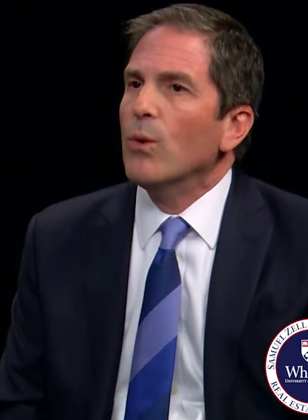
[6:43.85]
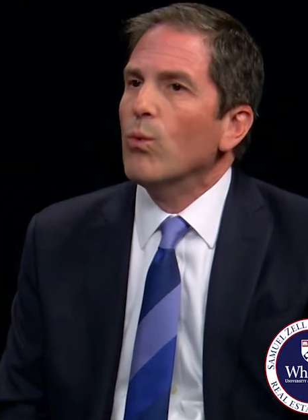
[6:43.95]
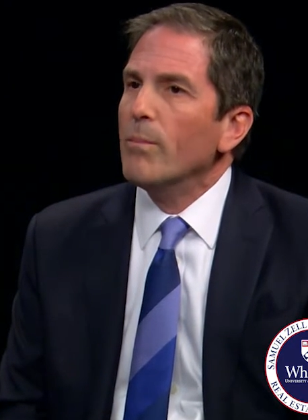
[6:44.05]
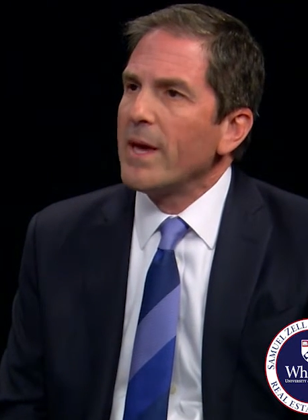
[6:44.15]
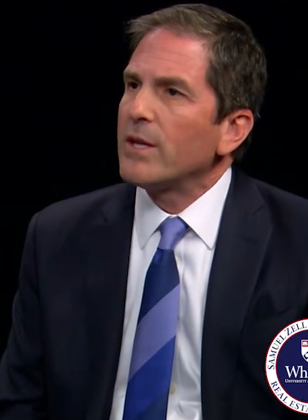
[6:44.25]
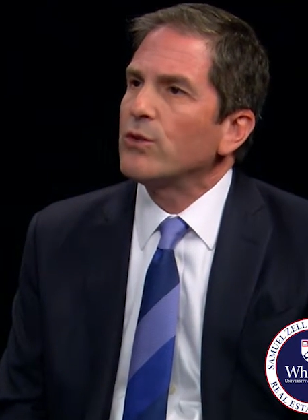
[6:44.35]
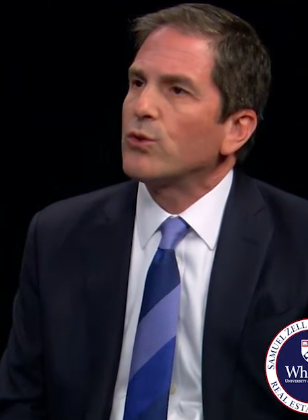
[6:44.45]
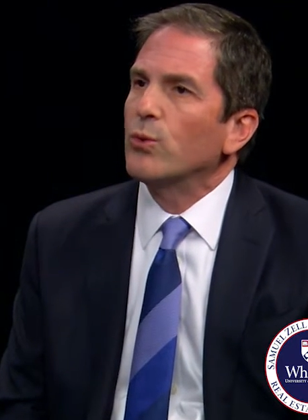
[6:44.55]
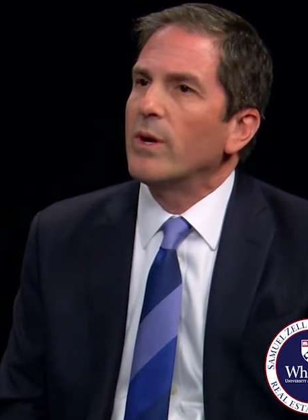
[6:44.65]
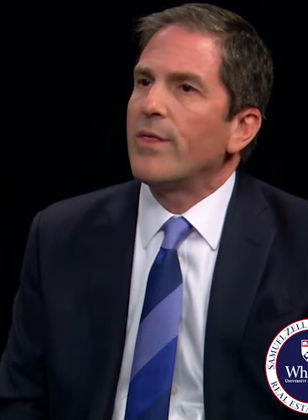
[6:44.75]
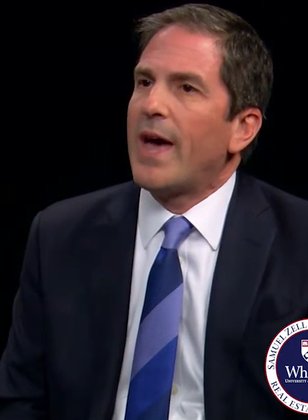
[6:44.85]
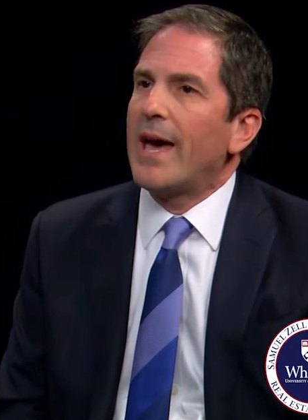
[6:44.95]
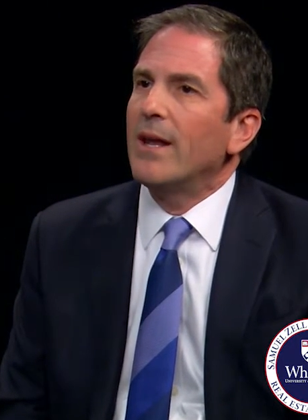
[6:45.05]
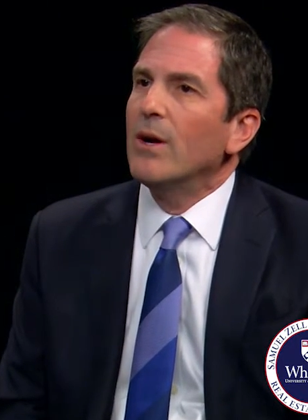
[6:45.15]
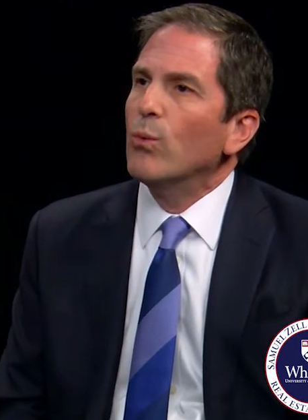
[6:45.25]
We're making sure
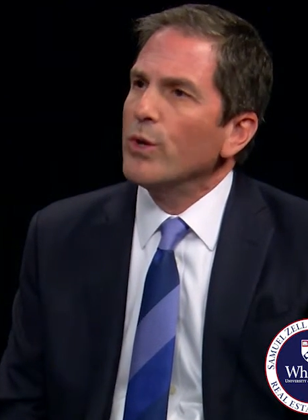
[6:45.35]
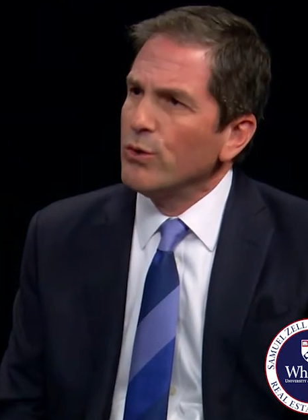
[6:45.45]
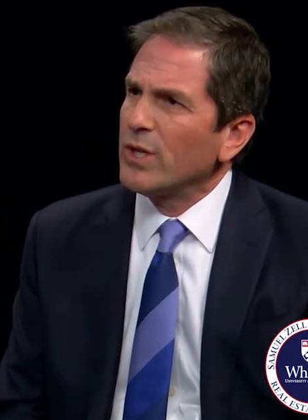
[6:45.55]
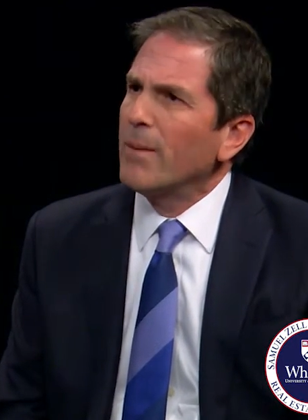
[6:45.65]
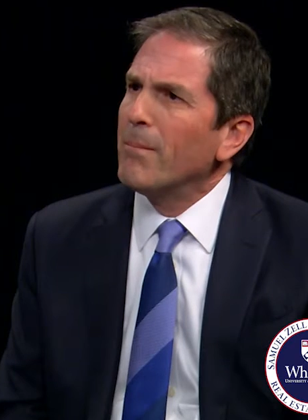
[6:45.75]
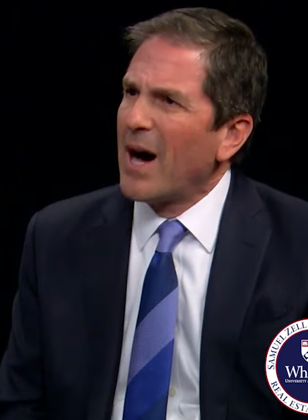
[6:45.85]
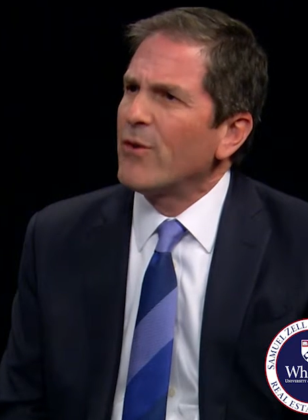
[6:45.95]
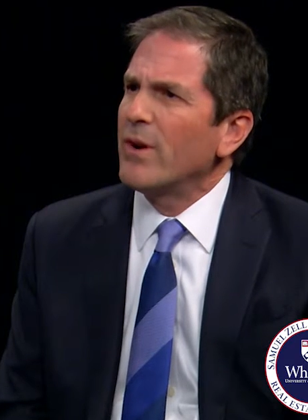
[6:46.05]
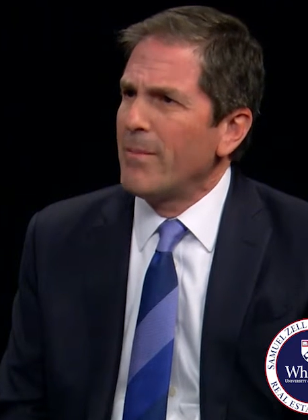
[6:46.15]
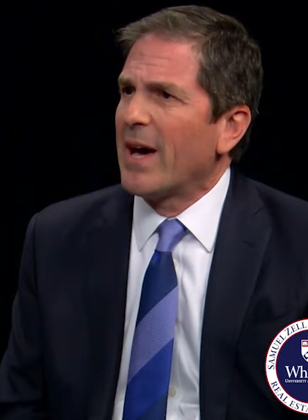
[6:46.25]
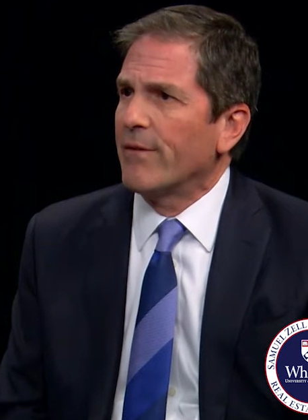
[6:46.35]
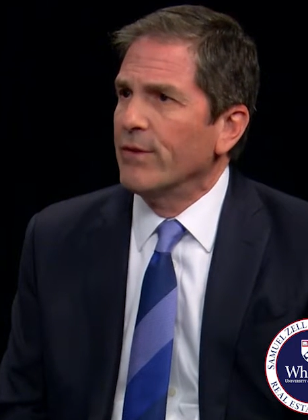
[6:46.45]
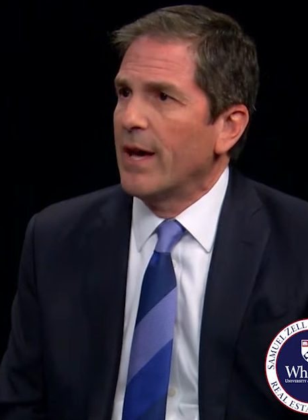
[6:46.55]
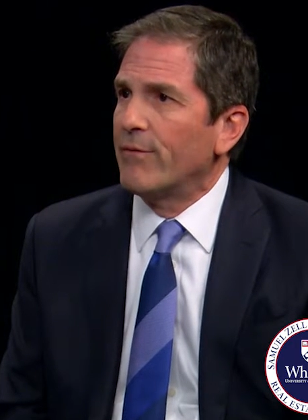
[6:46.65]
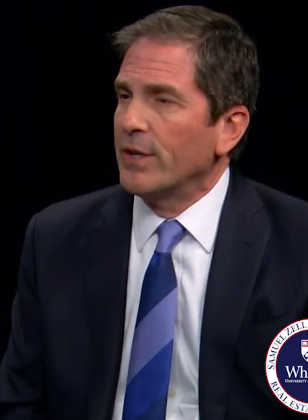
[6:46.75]
that we're using a moderate amount of
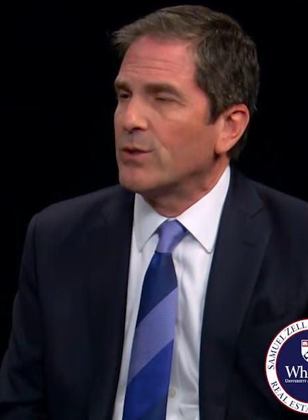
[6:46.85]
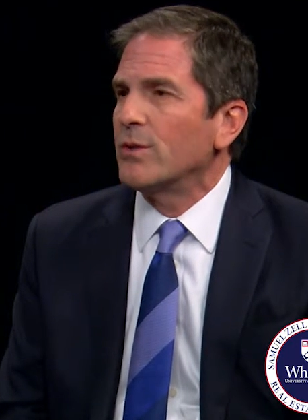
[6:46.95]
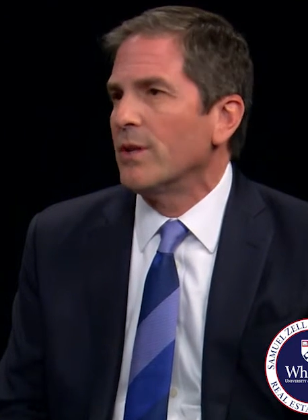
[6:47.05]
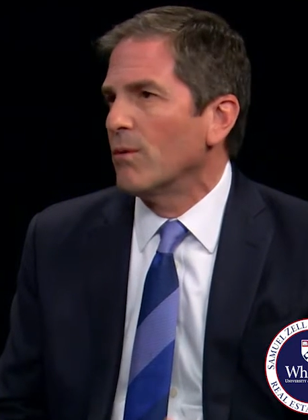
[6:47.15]
leverage,